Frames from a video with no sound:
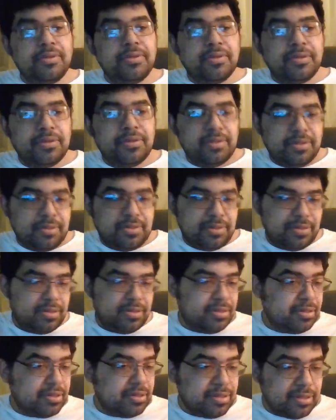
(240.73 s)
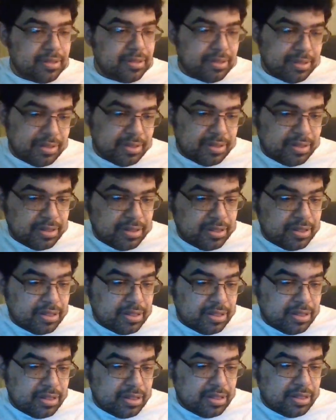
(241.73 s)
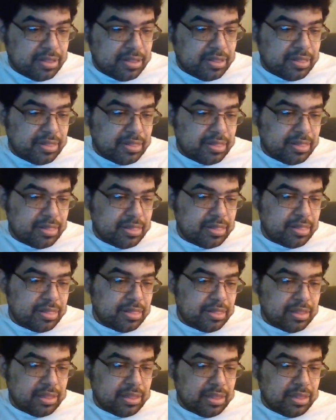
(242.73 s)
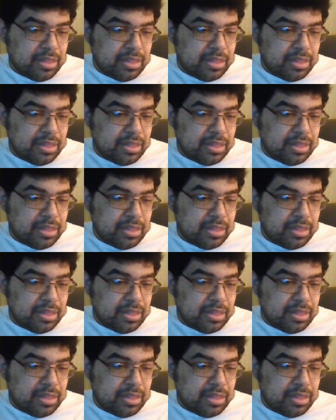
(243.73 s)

No one is speaking in this clip.